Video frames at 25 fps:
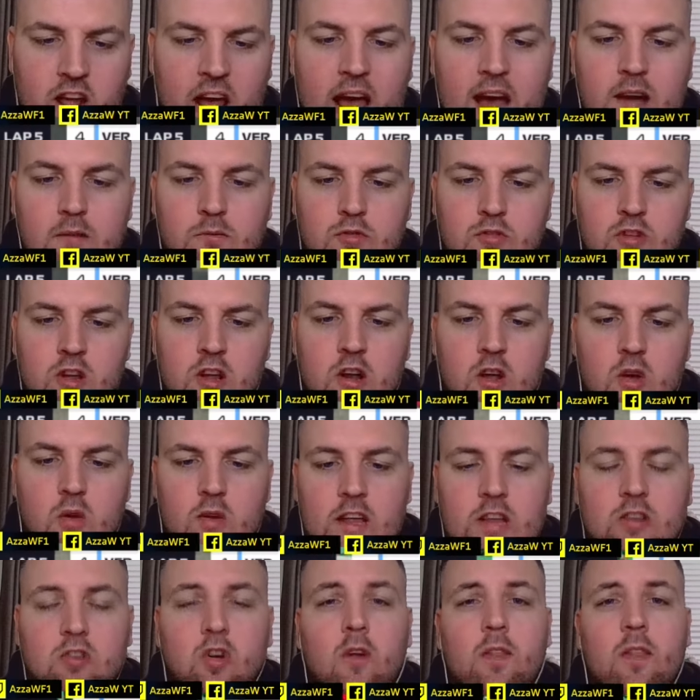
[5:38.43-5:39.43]

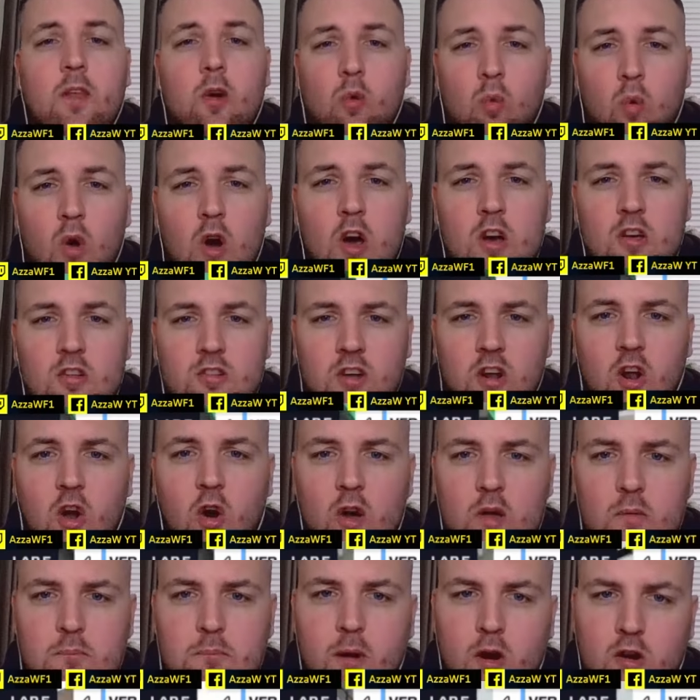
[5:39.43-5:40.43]
absolutely took the worst
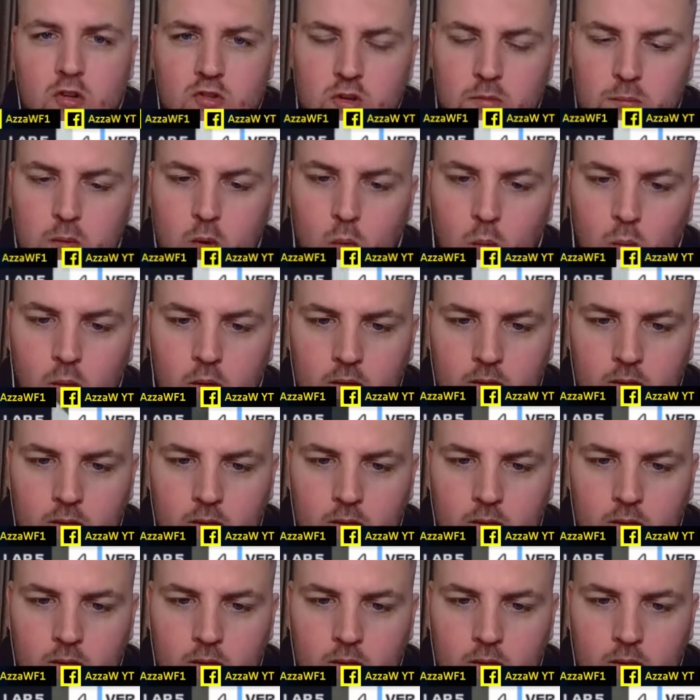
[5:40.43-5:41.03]
line possible?